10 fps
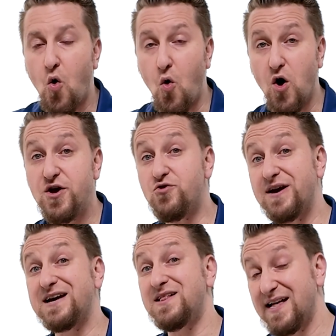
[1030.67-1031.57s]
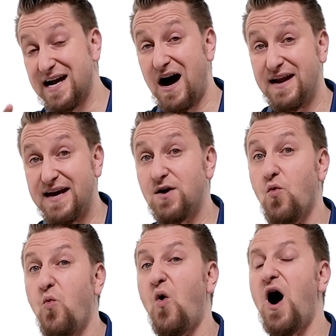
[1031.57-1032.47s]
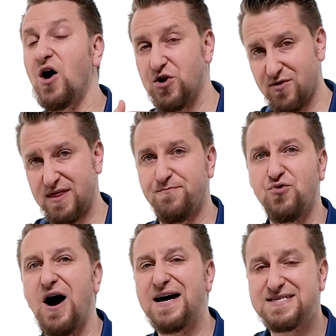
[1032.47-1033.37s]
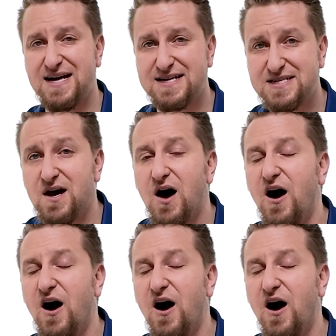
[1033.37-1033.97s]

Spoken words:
Or you can click on it while you're in the process